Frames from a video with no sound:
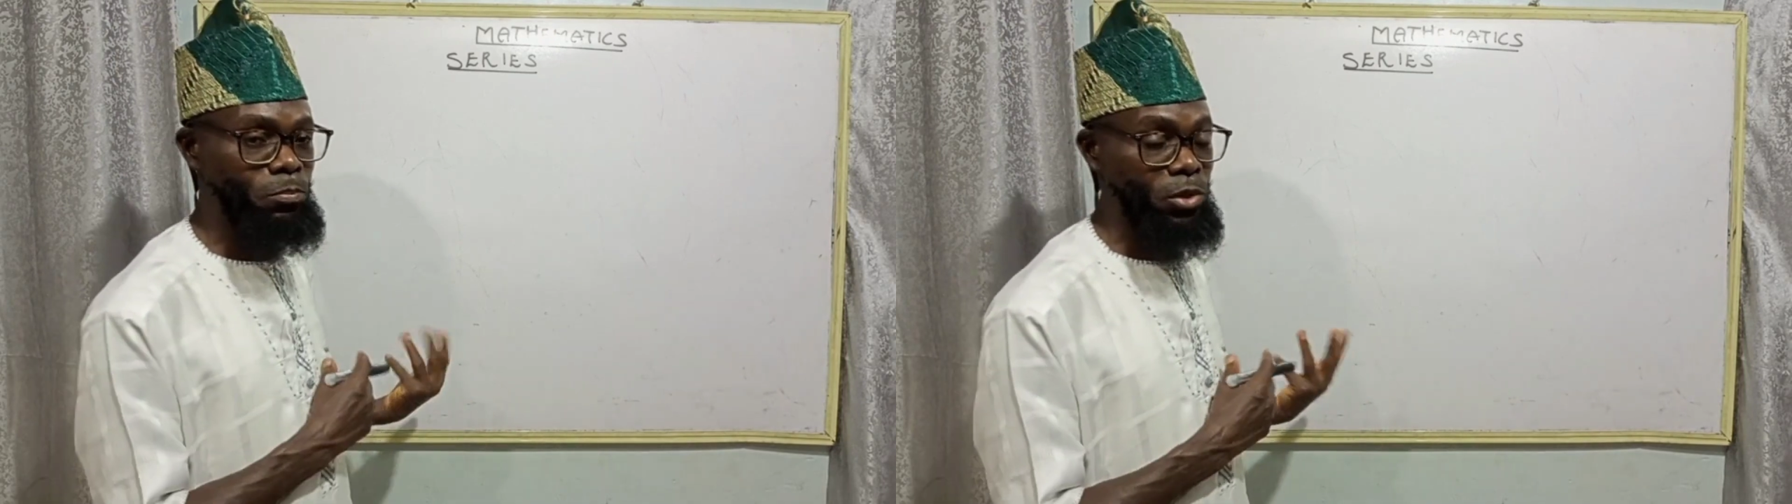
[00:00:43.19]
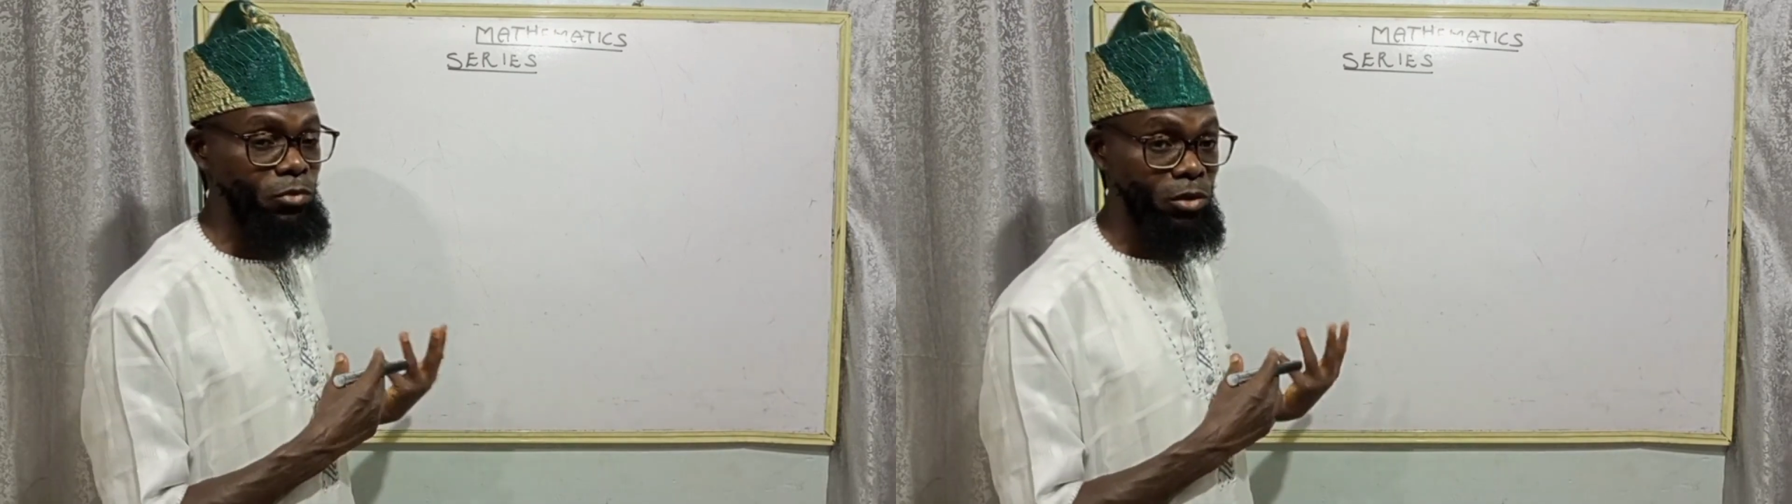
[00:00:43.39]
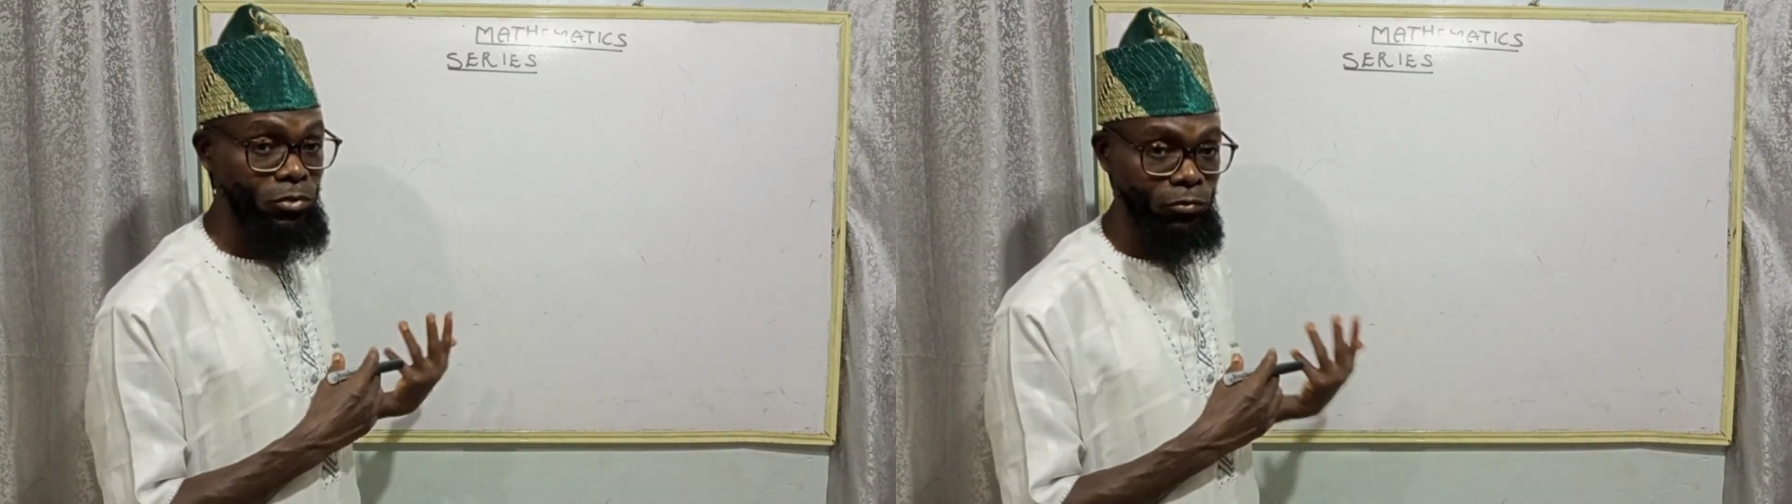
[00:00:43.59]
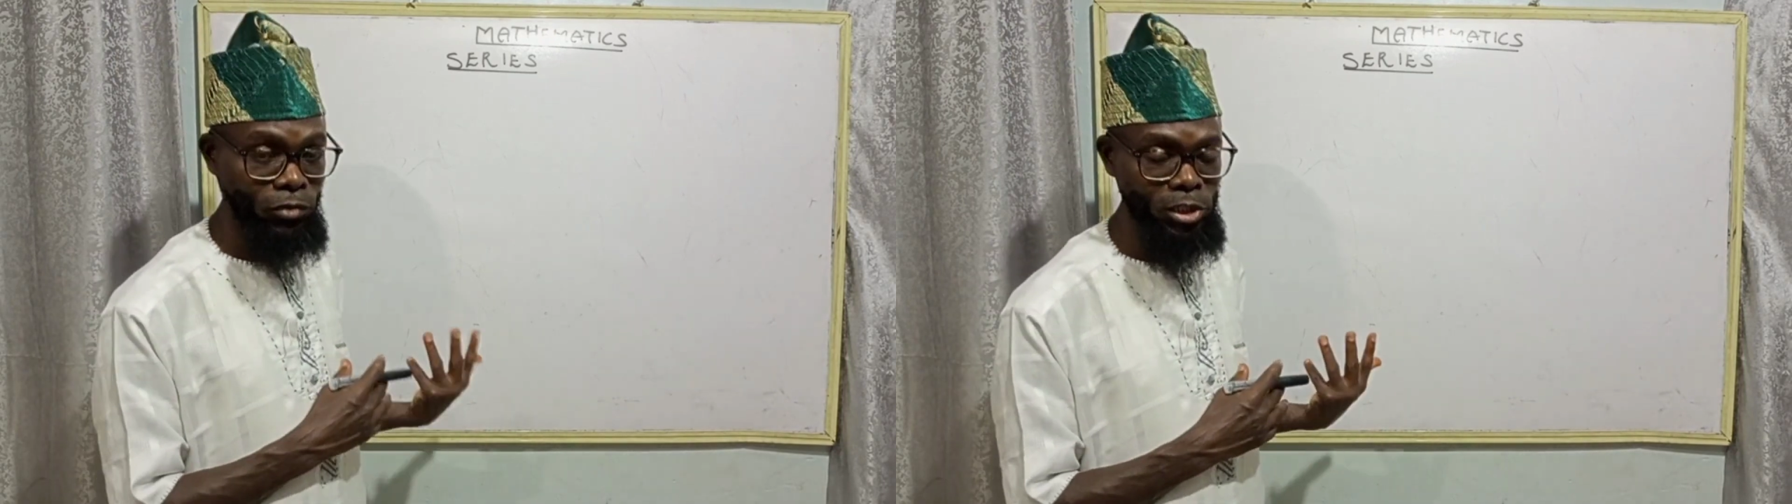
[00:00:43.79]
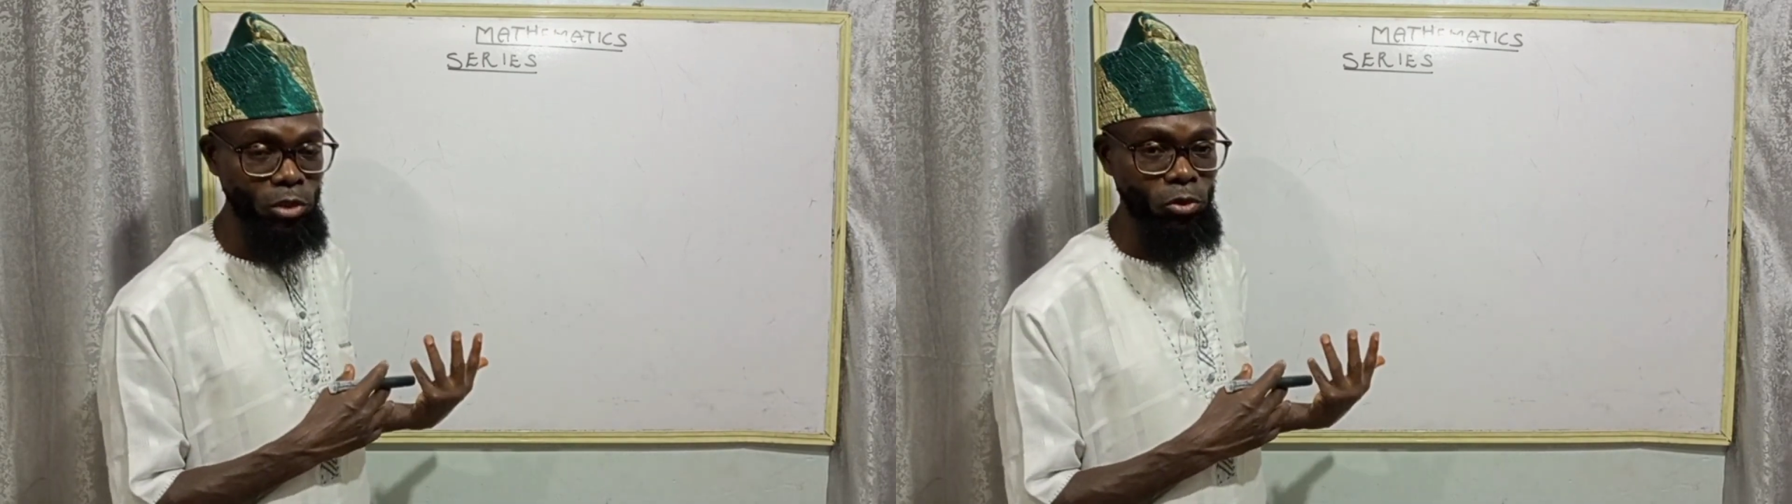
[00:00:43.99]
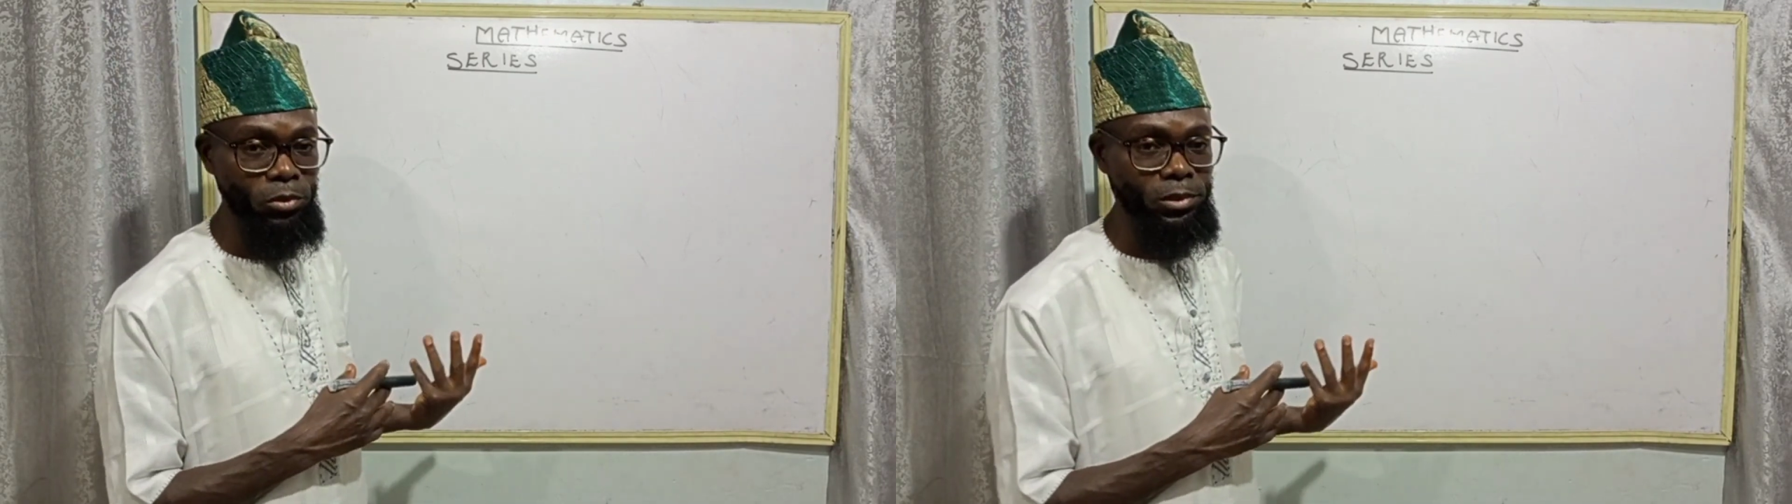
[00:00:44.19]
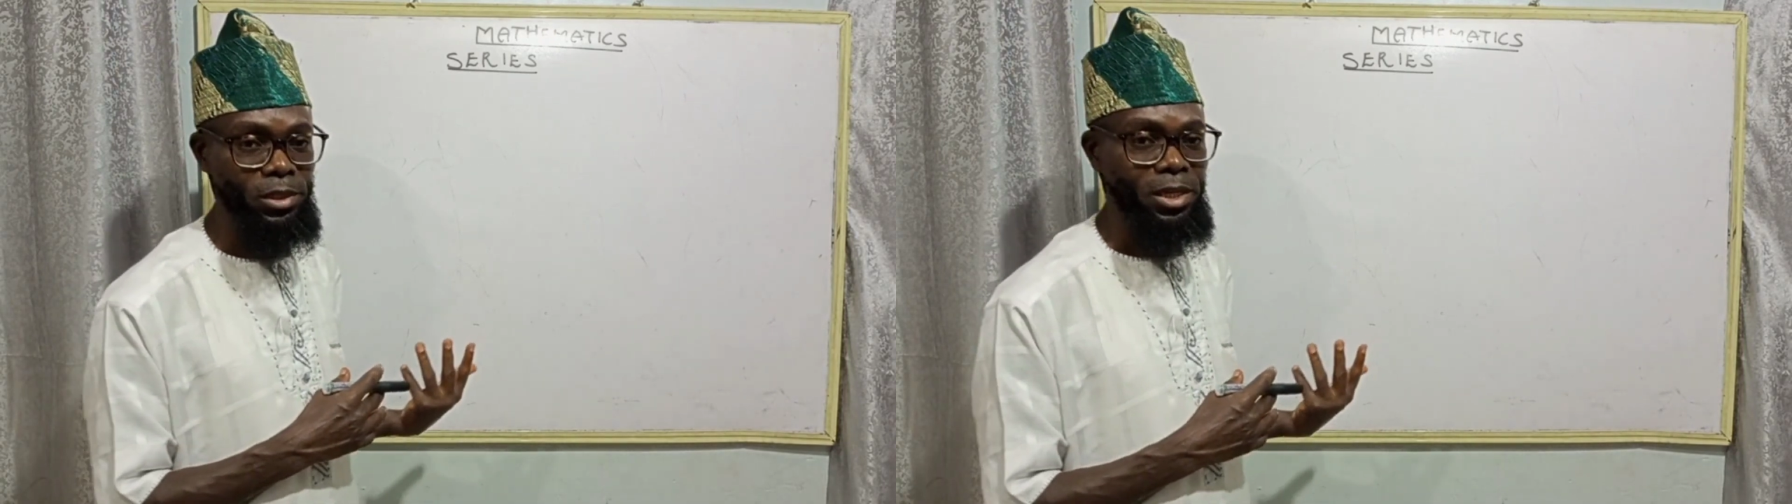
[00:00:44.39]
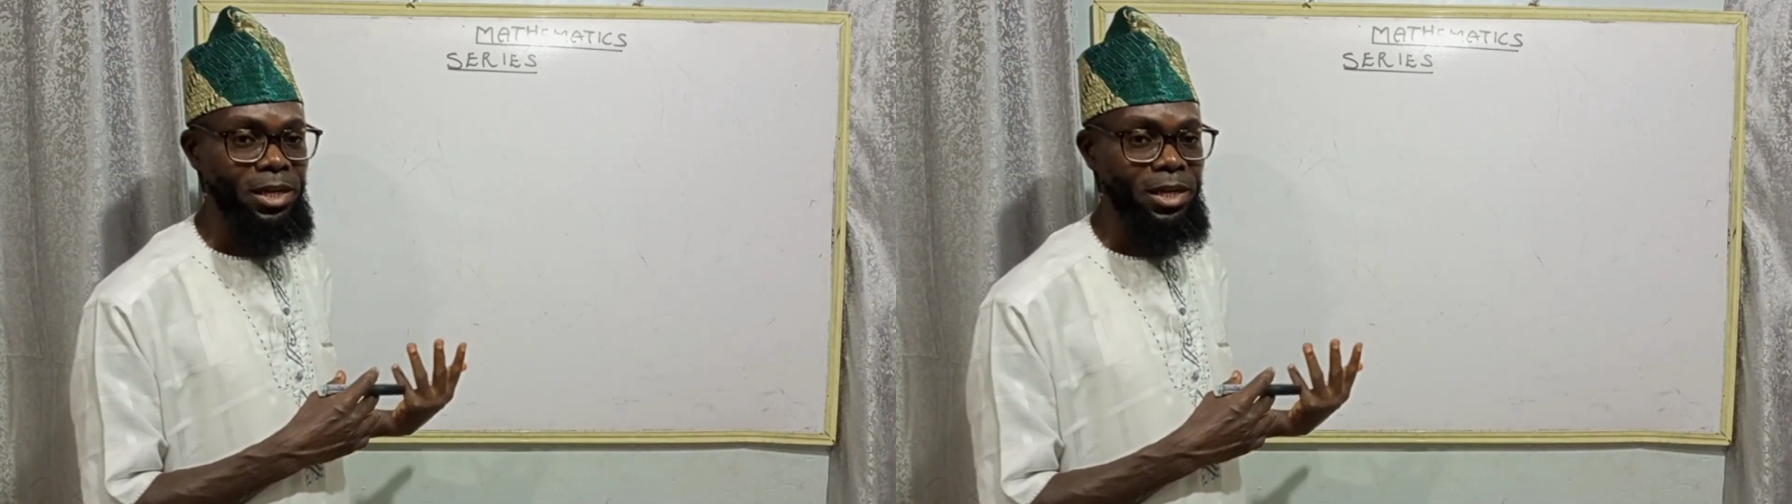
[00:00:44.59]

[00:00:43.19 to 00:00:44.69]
previous videos,